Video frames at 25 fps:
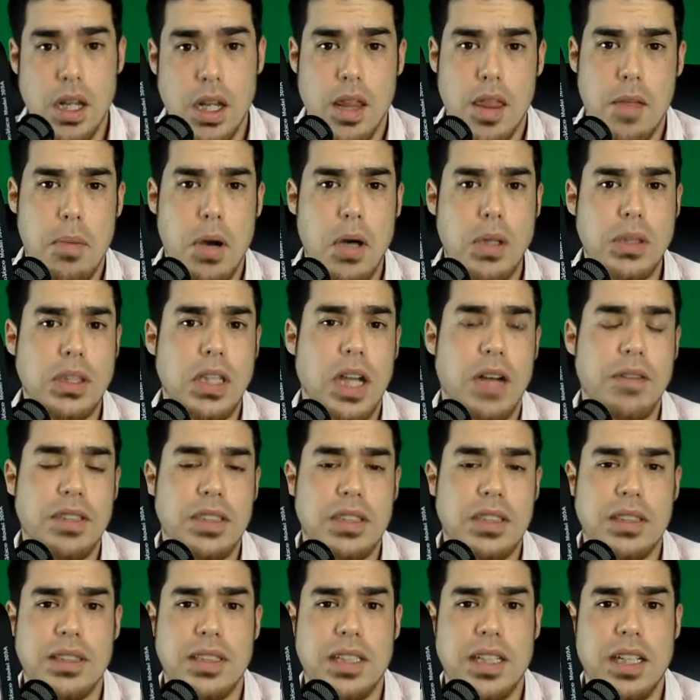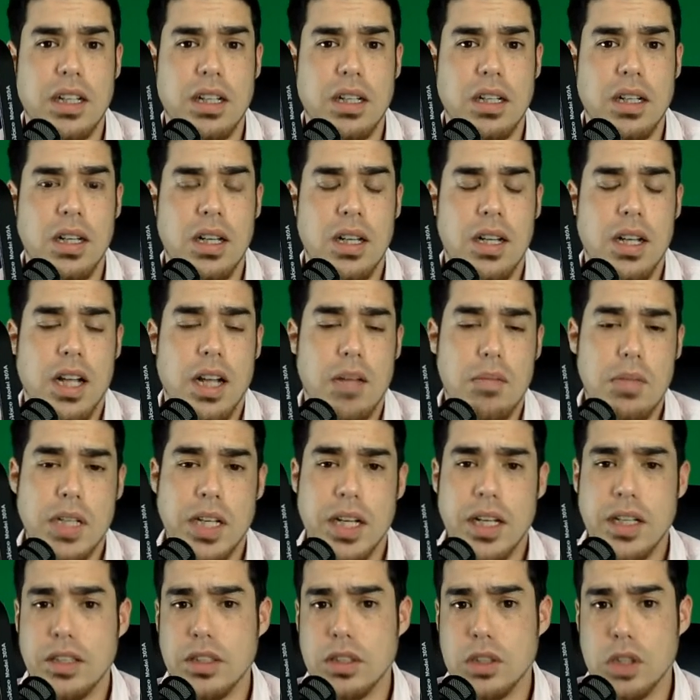The post offices here have been
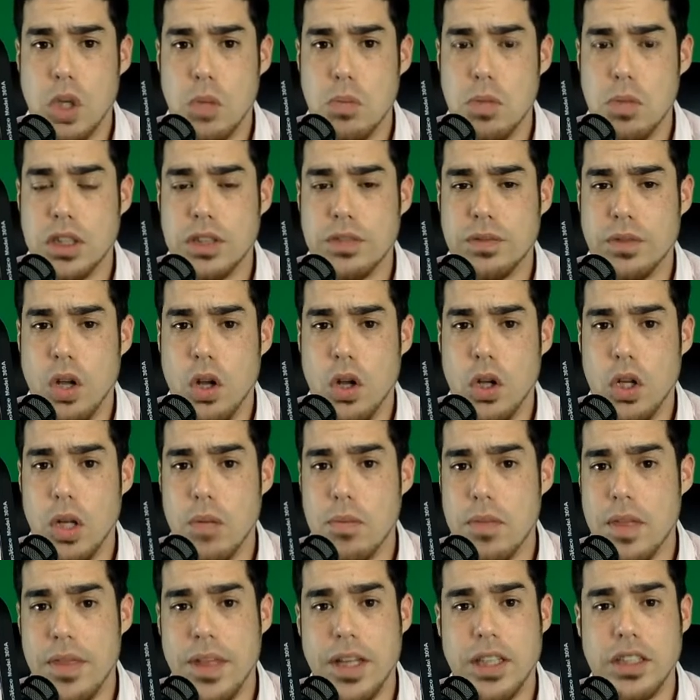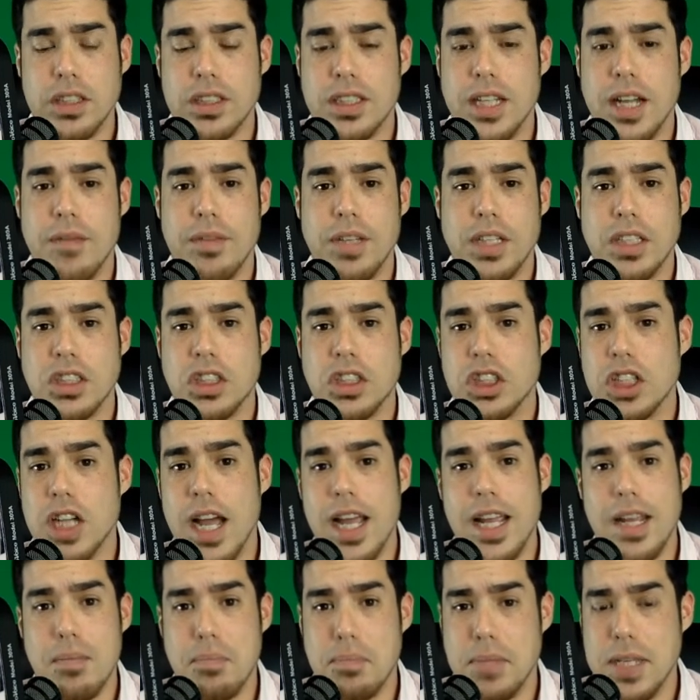getting so much volume that they just have these
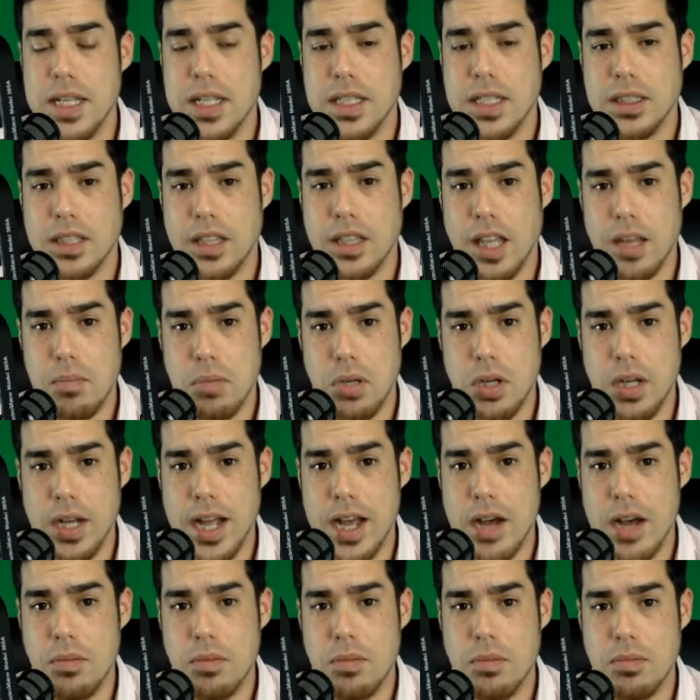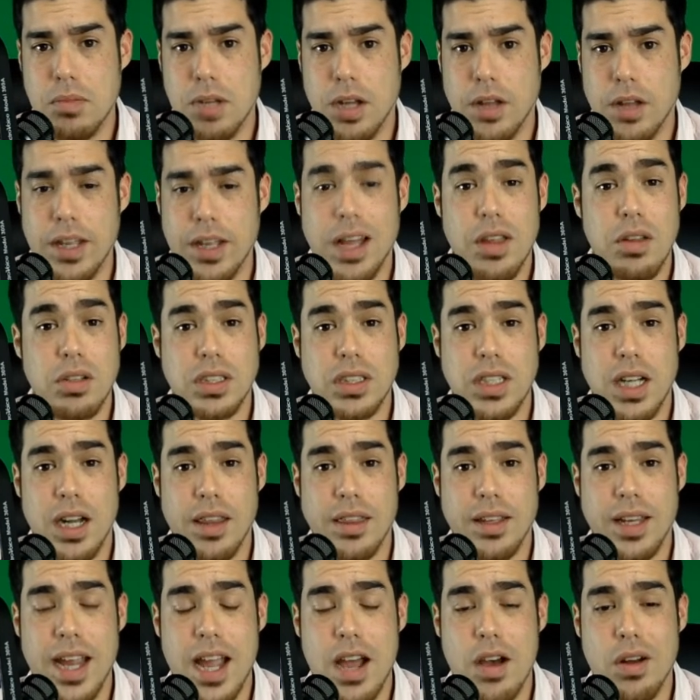giant bins that they put out on the other side of
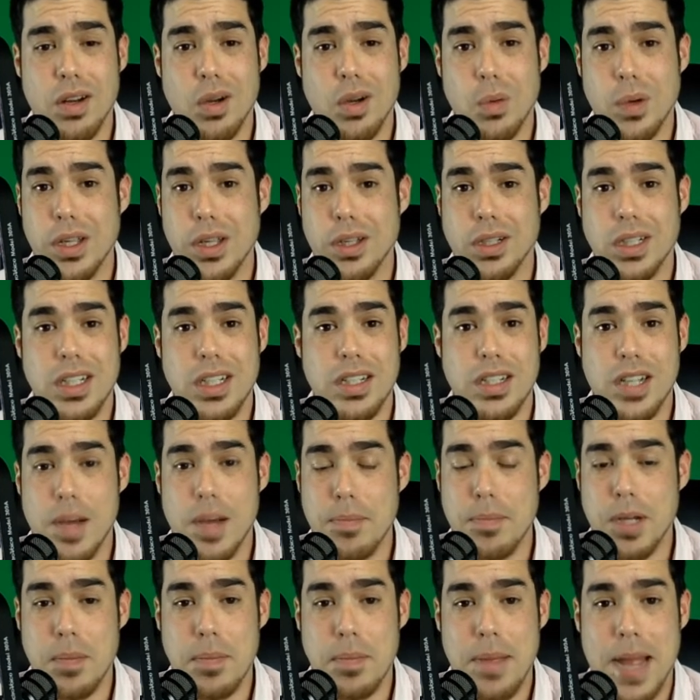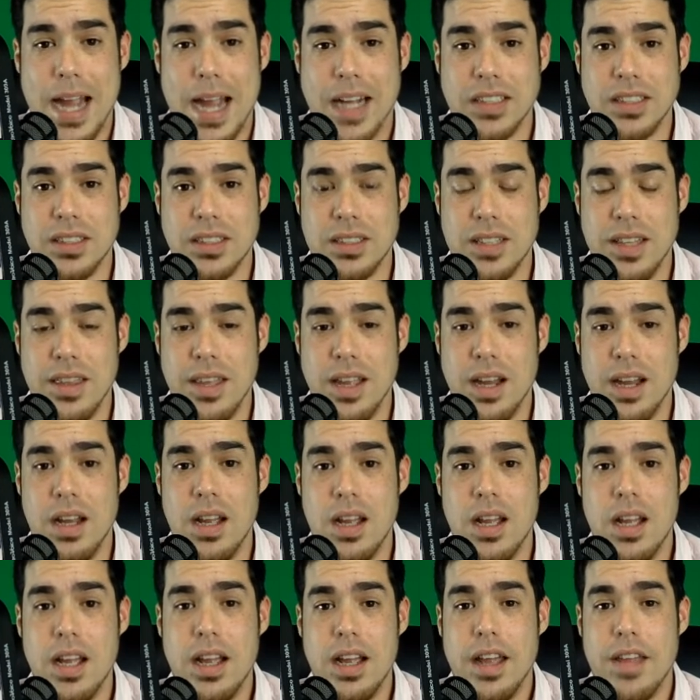the counter where you can dump your packages in there,
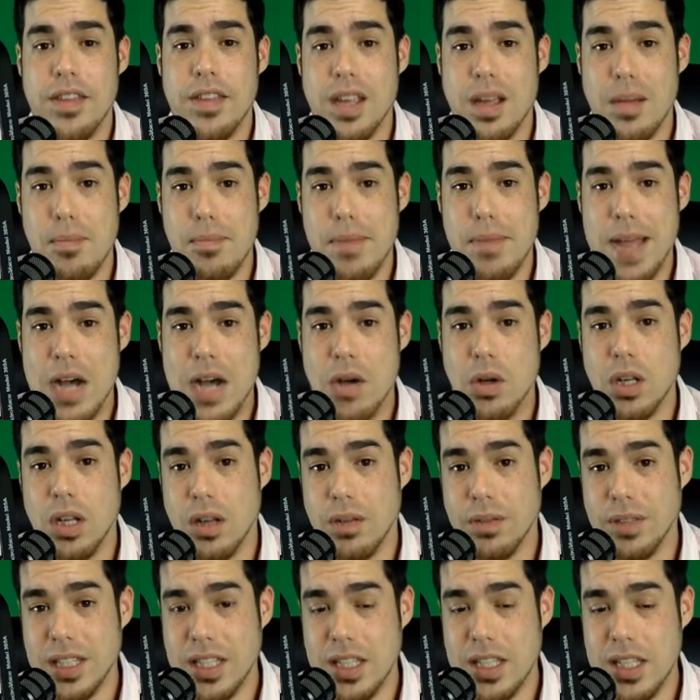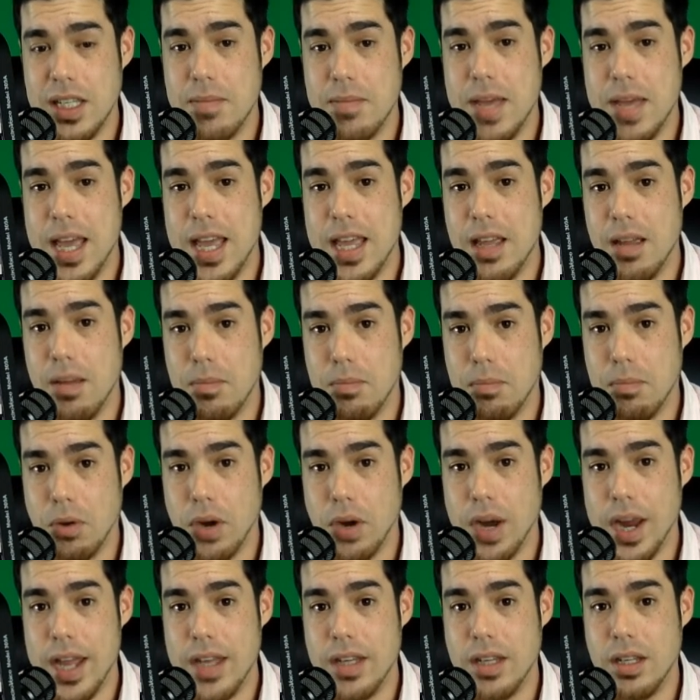and the amount of eBay
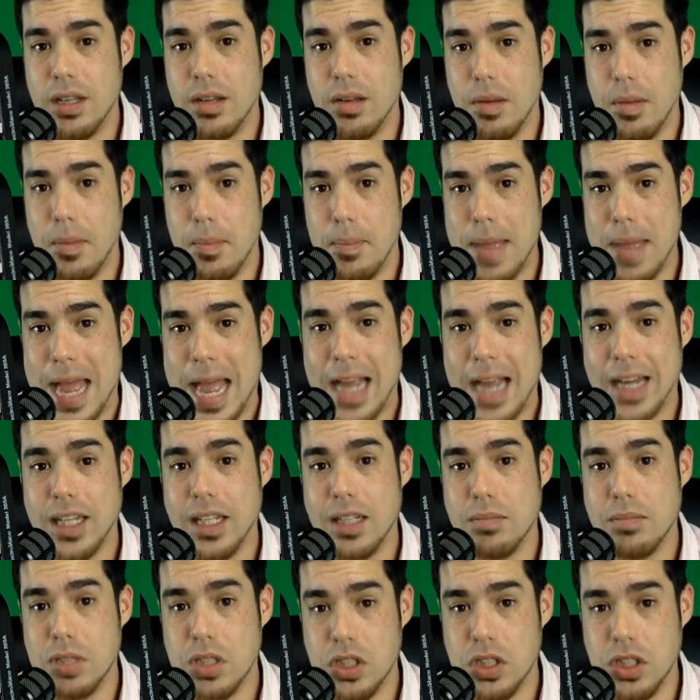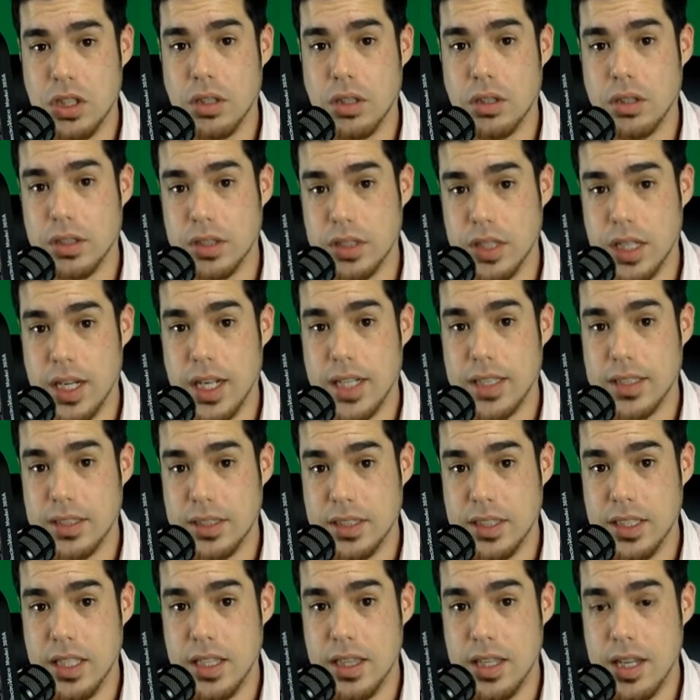branded packing materials that I
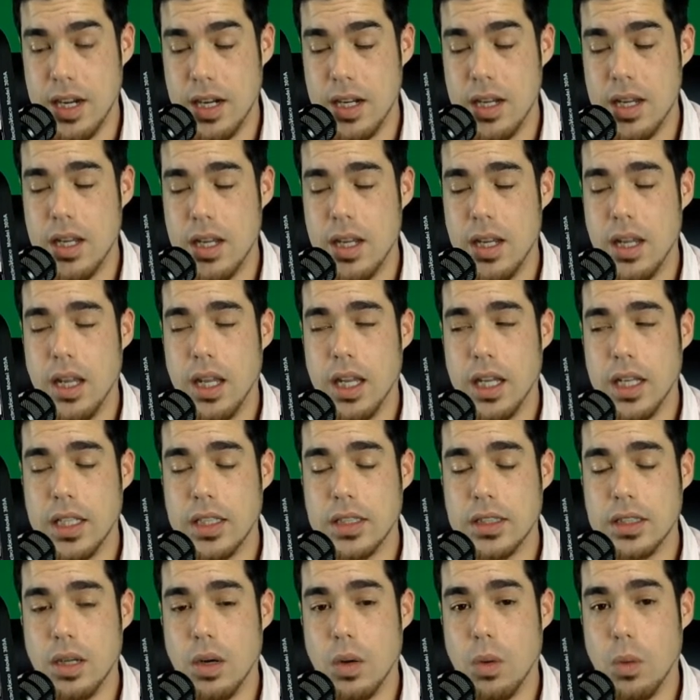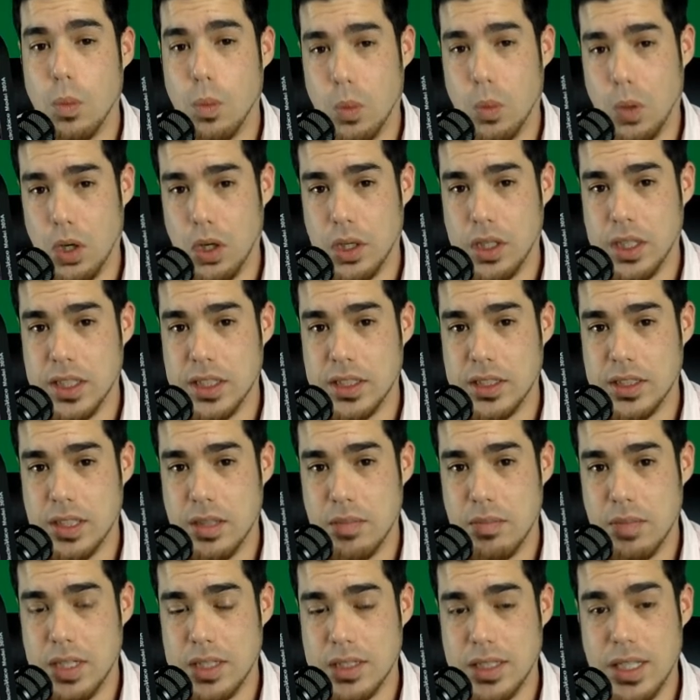see in there is worrisome.
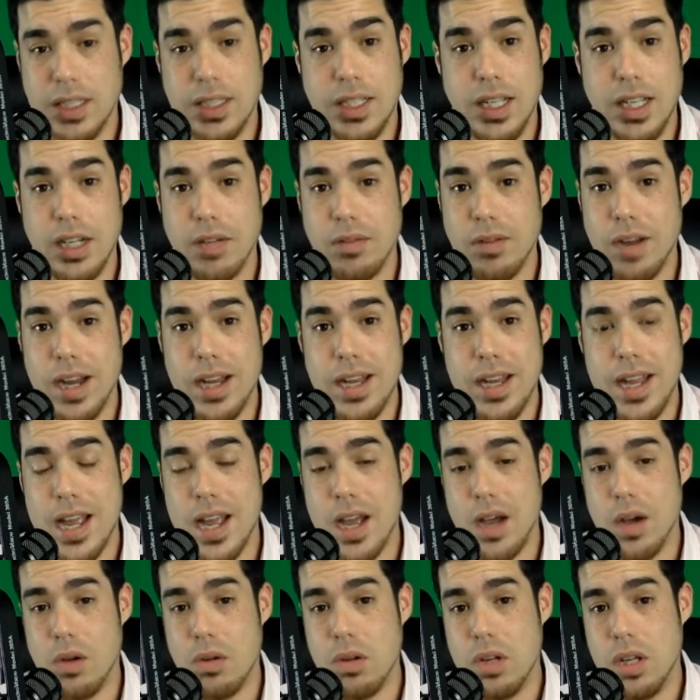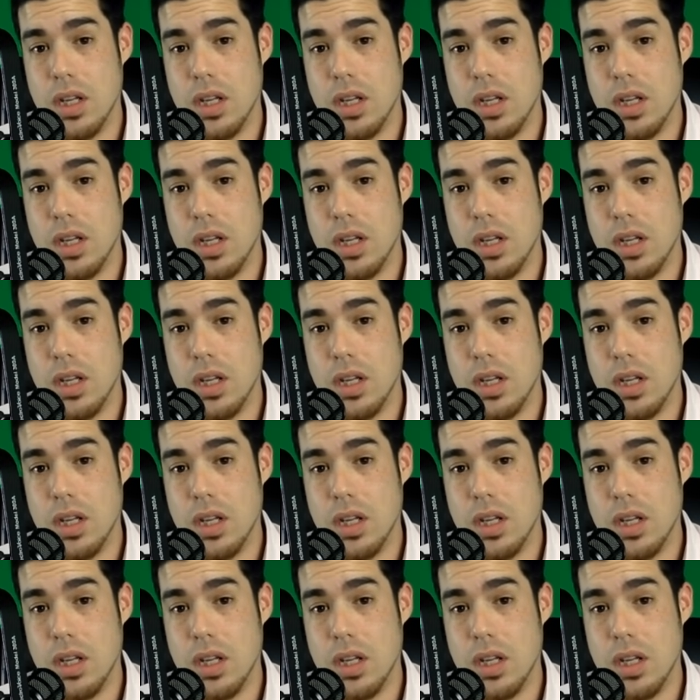Because I'll tell you right now,